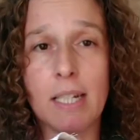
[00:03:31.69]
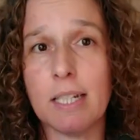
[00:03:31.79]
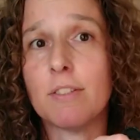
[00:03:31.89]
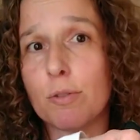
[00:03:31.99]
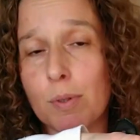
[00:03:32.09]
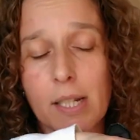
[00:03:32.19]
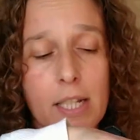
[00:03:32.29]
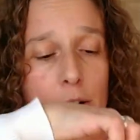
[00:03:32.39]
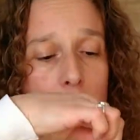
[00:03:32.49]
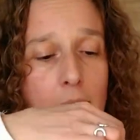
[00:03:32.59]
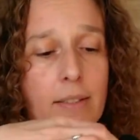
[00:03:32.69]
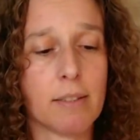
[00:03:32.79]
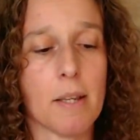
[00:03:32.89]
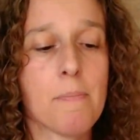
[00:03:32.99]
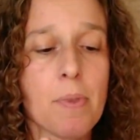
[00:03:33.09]
It's really
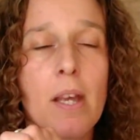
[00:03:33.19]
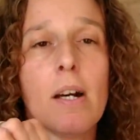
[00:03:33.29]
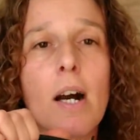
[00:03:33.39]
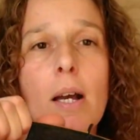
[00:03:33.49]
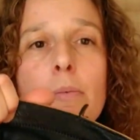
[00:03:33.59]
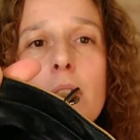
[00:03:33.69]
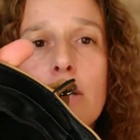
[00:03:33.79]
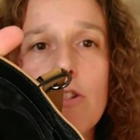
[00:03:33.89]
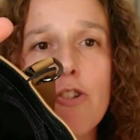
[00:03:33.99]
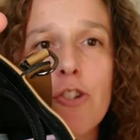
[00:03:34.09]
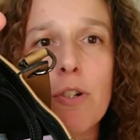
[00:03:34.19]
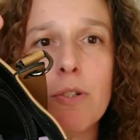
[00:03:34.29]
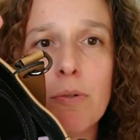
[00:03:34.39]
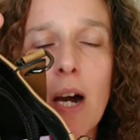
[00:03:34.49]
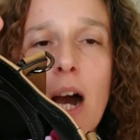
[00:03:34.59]
crazy. I'm going to show you.